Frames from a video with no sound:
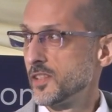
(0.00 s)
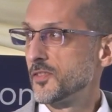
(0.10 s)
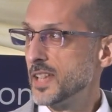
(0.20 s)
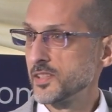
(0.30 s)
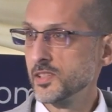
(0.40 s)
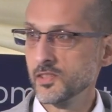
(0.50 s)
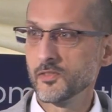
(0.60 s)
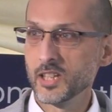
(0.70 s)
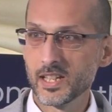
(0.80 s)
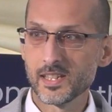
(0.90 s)
of thousands of
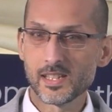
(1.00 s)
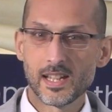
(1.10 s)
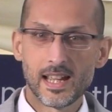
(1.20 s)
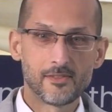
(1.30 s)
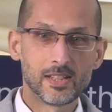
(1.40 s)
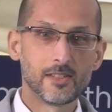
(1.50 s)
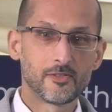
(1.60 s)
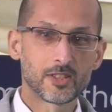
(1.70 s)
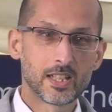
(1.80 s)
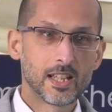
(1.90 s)
years, have lived